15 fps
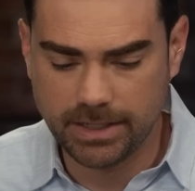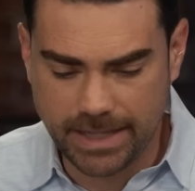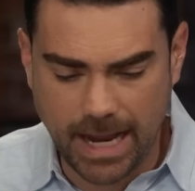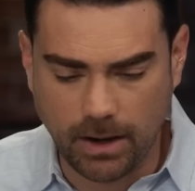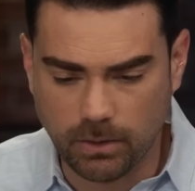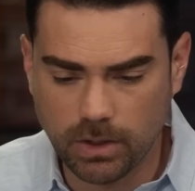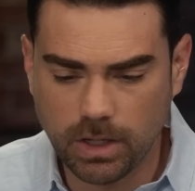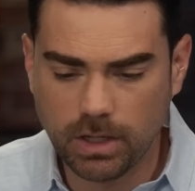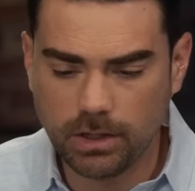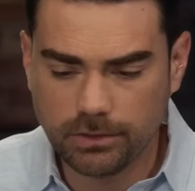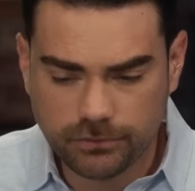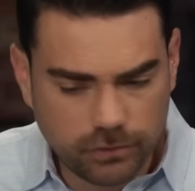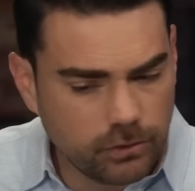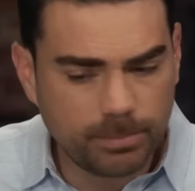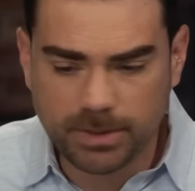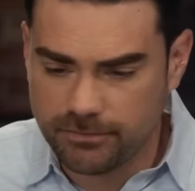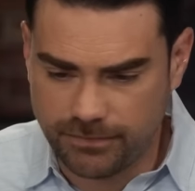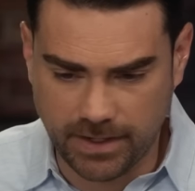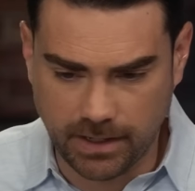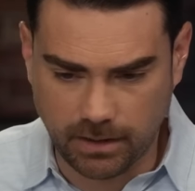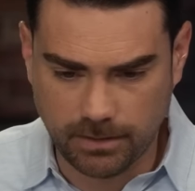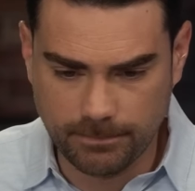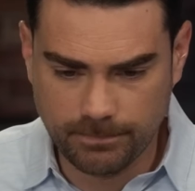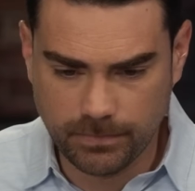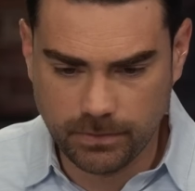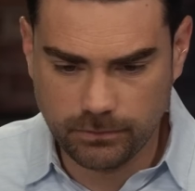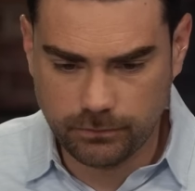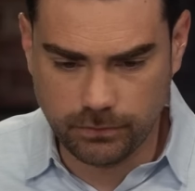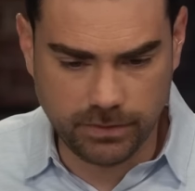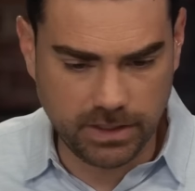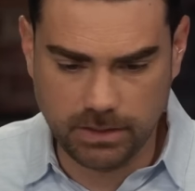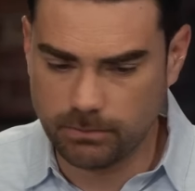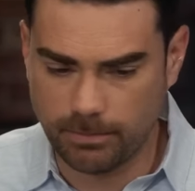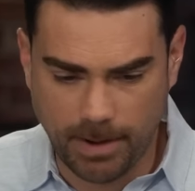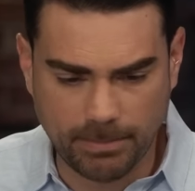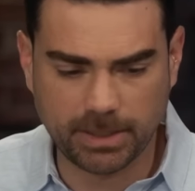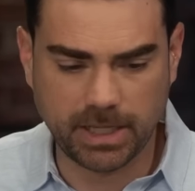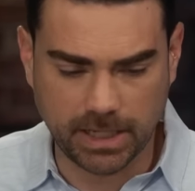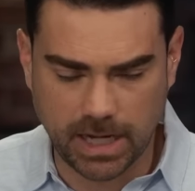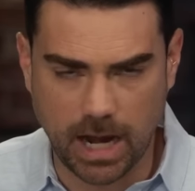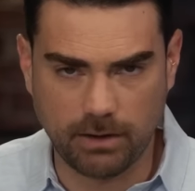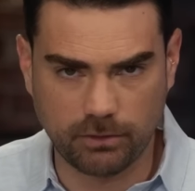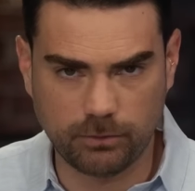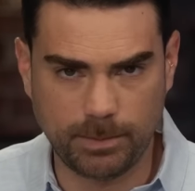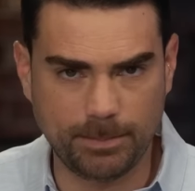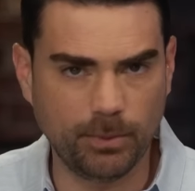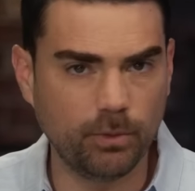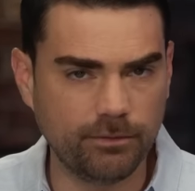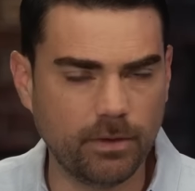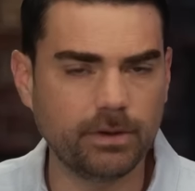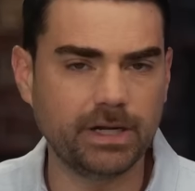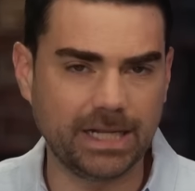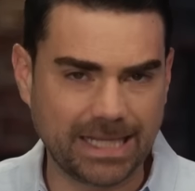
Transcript: Now, to be fair to the Republican Congress people who voted